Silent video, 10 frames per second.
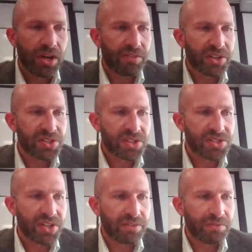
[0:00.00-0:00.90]
of
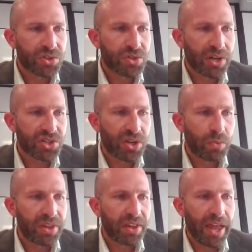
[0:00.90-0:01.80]
existing infrastructure,
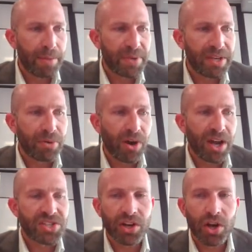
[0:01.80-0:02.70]
whether that be
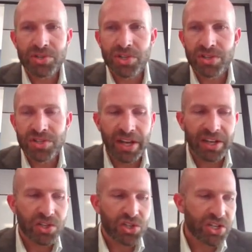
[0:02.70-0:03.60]
pricing options like
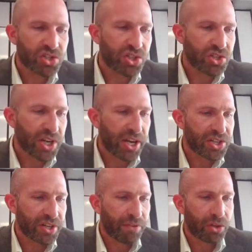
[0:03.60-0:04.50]
congestion
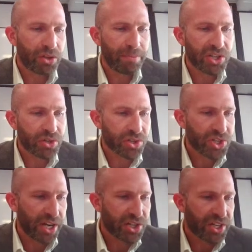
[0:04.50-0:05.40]
charging, volumetric
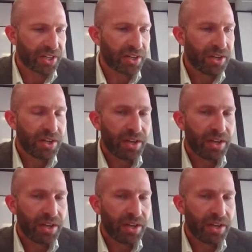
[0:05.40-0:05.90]
charging,